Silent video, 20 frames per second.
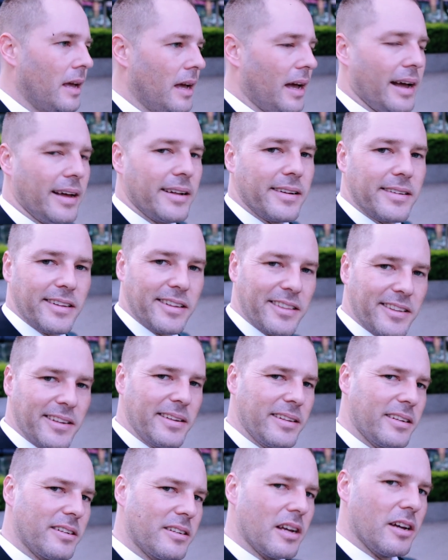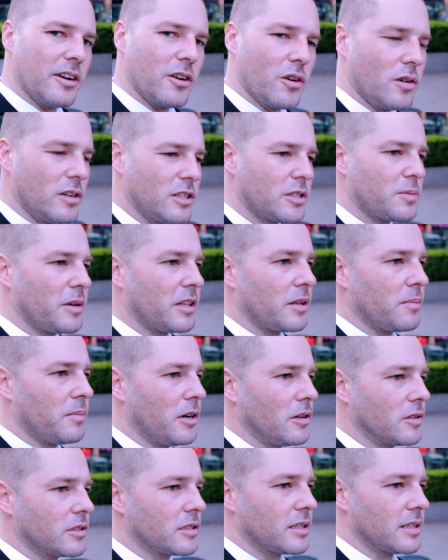And the thing that annoys me the
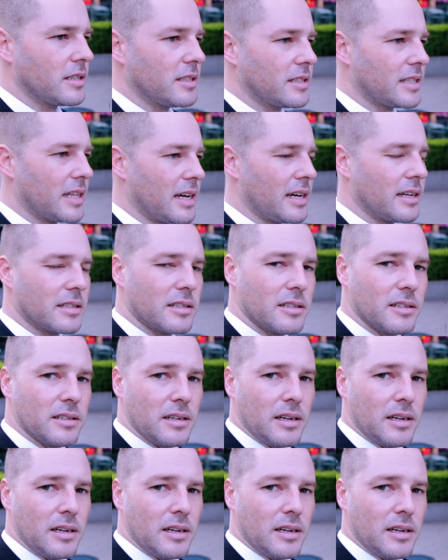most is that